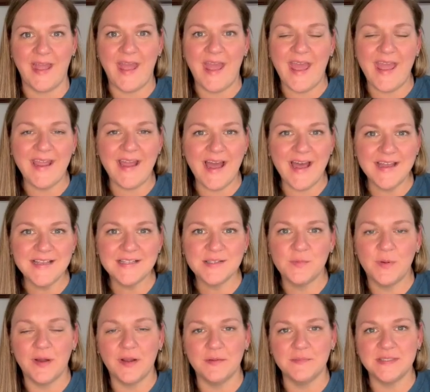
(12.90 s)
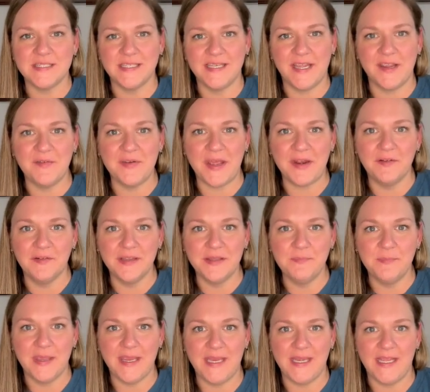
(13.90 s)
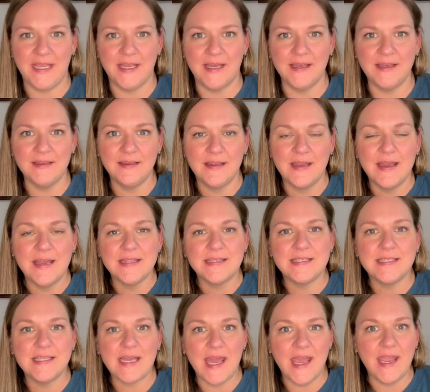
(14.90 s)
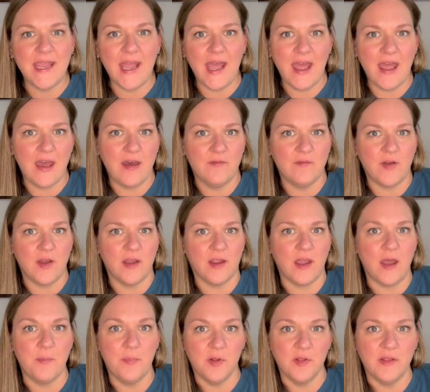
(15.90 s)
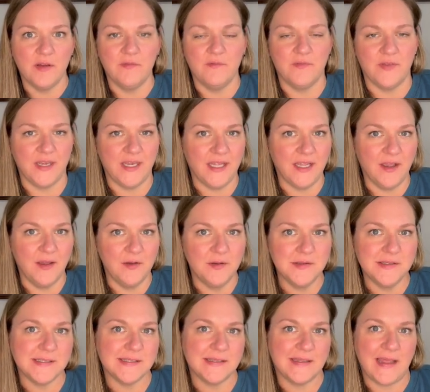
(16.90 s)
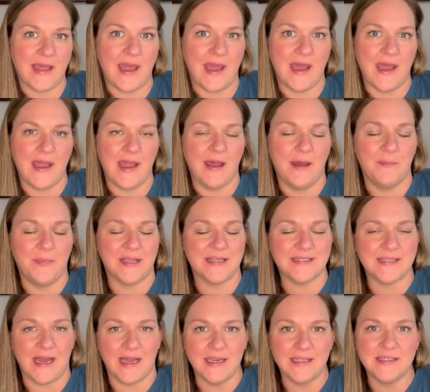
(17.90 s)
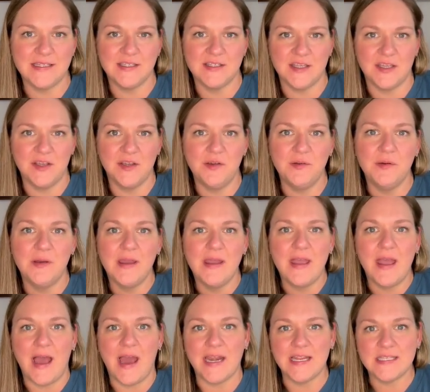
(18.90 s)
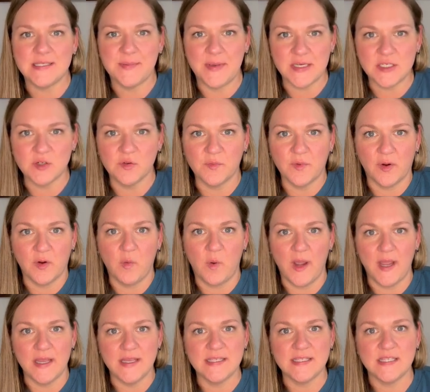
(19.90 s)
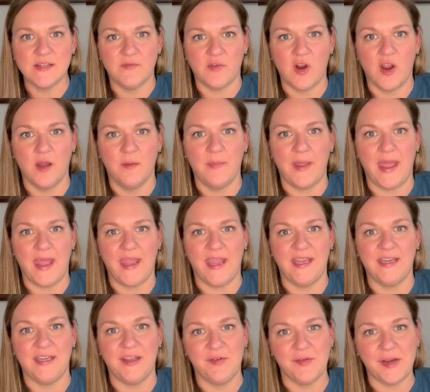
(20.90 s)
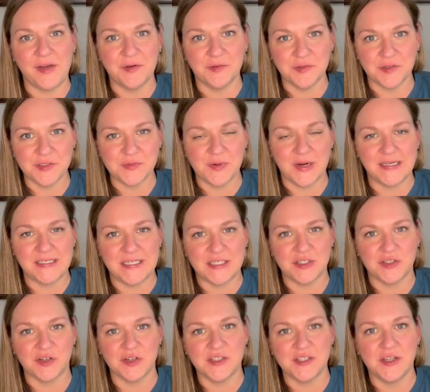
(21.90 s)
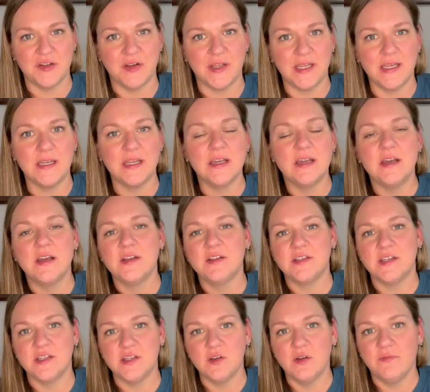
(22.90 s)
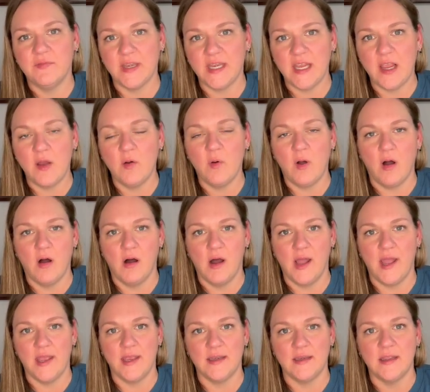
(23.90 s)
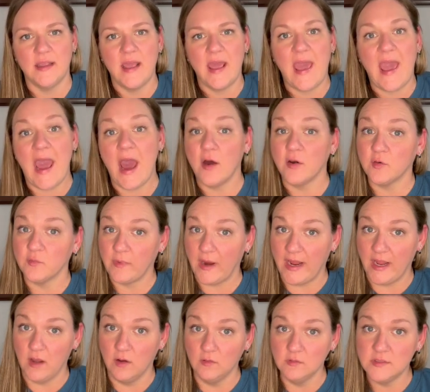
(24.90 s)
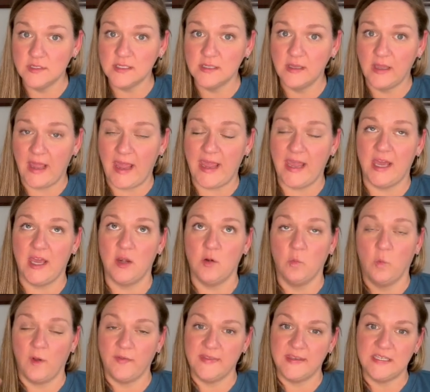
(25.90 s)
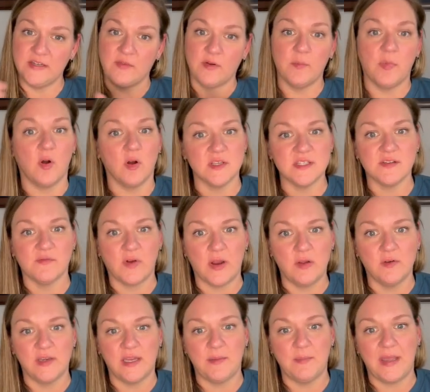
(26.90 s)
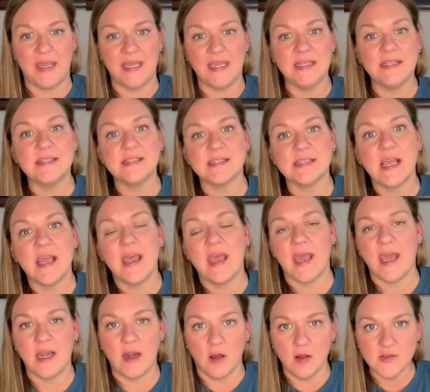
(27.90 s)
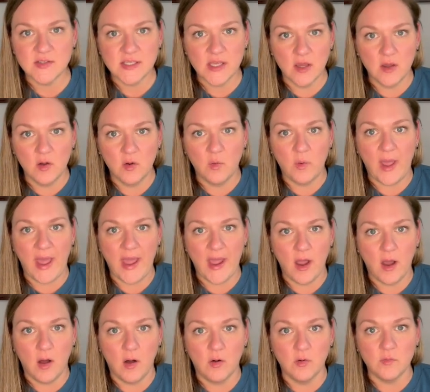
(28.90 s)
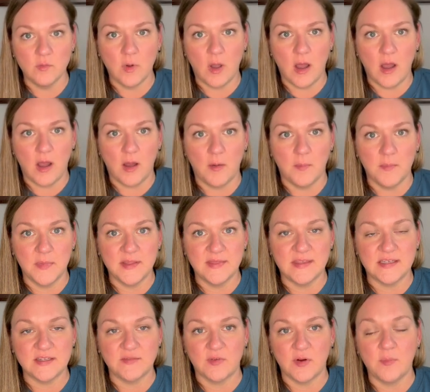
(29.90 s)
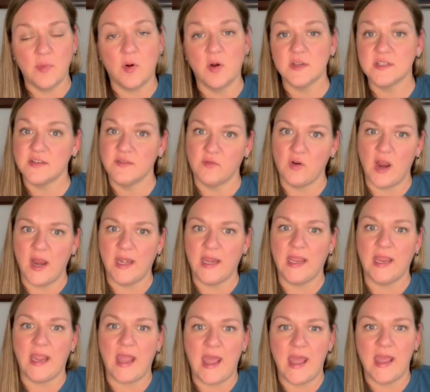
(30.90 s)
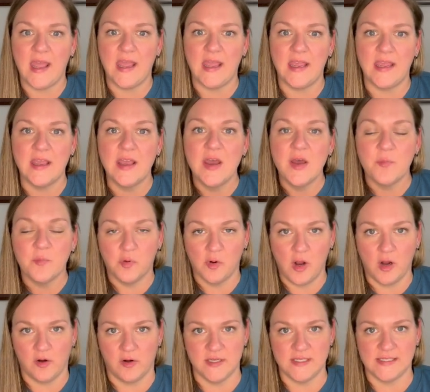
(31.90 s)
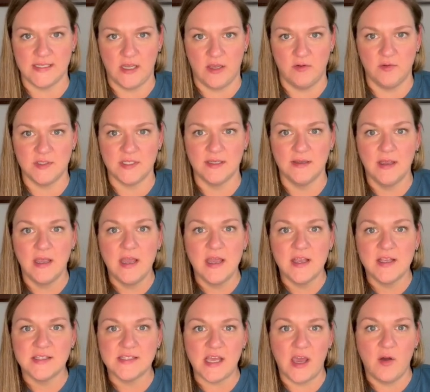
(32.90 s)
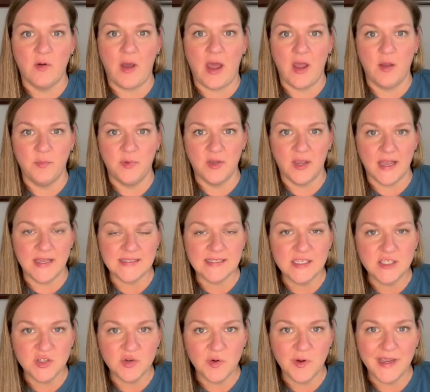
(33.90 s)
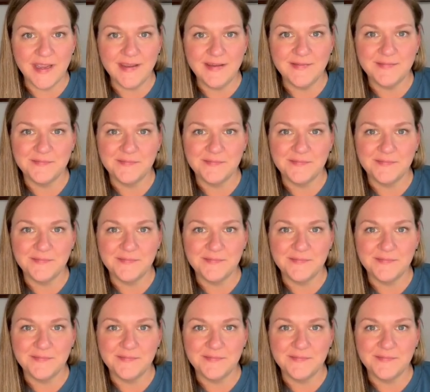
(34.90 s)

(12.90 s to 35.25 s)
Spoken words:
Hey guys, welcome to Neonatal Impedia. Today I have a couple of videos that I'm excited to do. I had a special request from a neonatal nurse practitioner student to do a video on how to round and what the different parts of rounding means, and also how the different parts of writing a progress note. So I hope you guys enjoy.